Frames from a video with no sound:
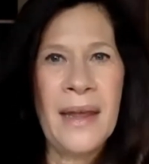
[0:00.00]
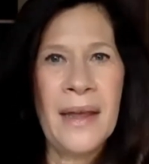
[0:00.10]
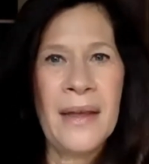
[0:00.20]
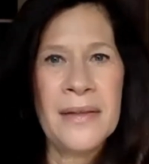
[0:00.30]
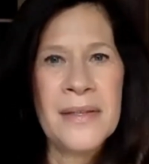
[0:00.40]

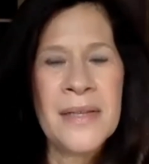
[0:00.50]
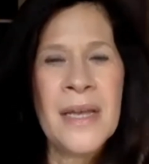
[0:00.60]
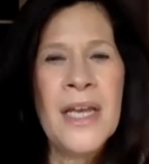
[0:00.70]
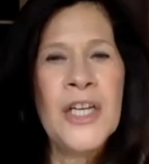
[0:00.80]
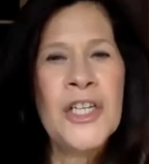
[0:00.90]
is
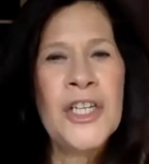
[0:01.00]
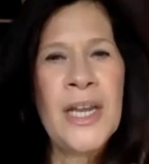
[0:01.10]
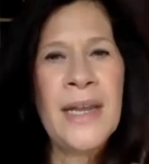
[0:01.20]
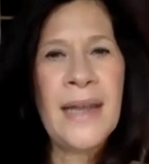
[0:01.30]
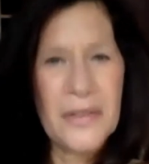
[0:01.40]

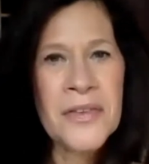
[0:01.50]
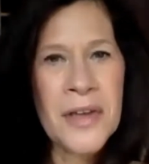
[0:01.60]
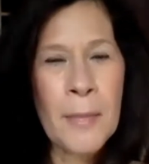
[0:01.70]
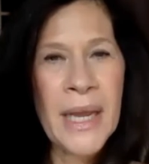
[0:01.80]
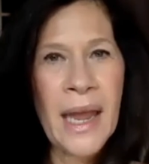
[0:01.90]
she gets a
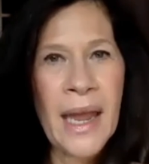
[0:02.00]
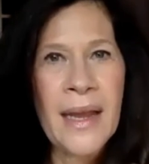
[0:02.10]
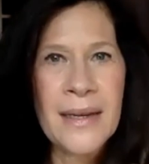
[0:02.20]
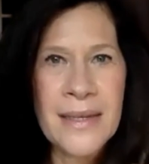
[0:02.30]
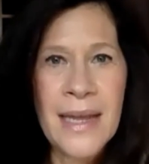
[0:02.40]
stomach ache
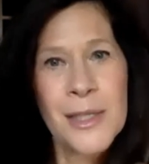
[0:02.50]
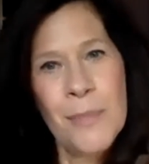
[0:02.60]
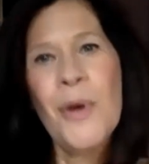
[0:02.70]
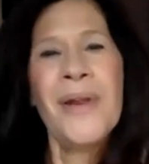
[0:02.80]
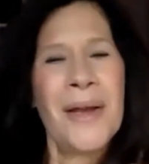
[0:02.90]
and takes
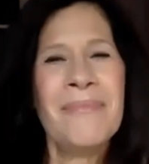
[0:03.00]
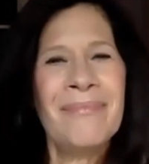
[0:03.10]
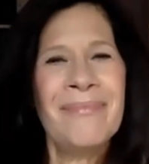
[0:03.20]
Imodium,